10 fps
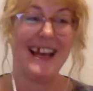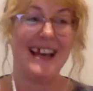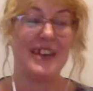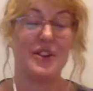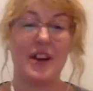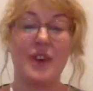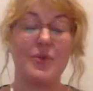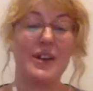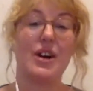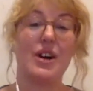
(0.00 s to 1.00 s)
You're not
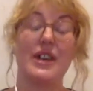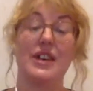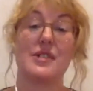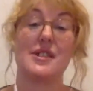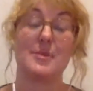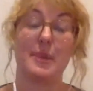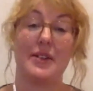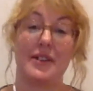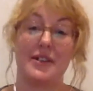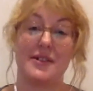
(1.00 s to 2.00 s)
really owning your
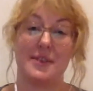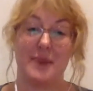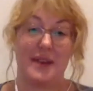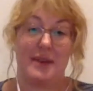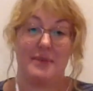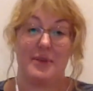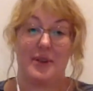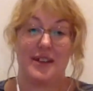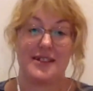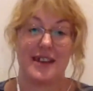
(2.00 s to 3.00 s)
experience. You might maybe
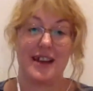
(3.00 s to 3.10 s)
want to say